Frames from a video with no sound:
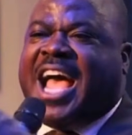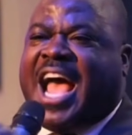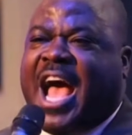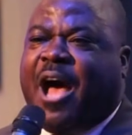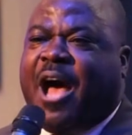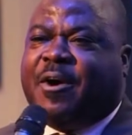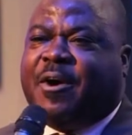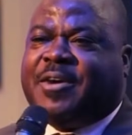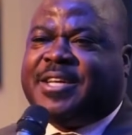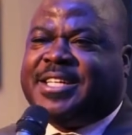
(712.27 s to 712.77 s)
I
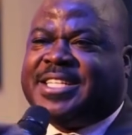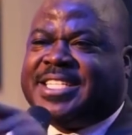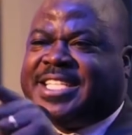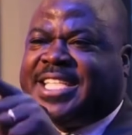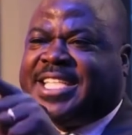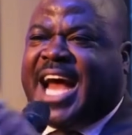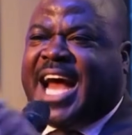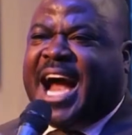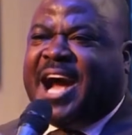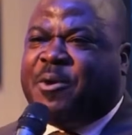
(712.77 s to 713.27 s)
hope you
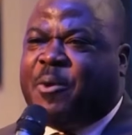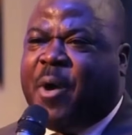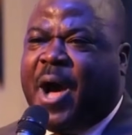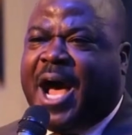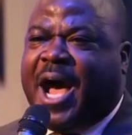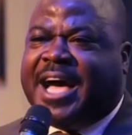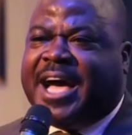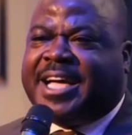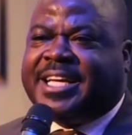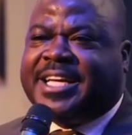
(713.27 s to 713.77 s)
know
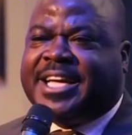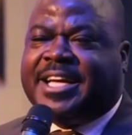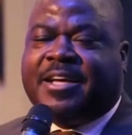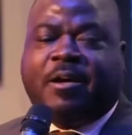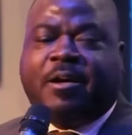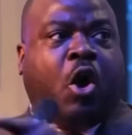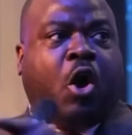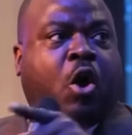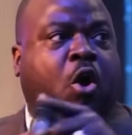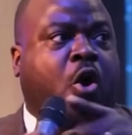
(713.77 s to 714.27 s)

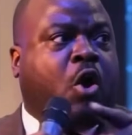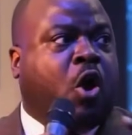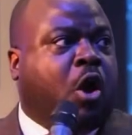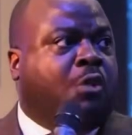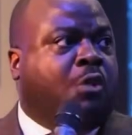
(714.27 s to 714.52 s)
that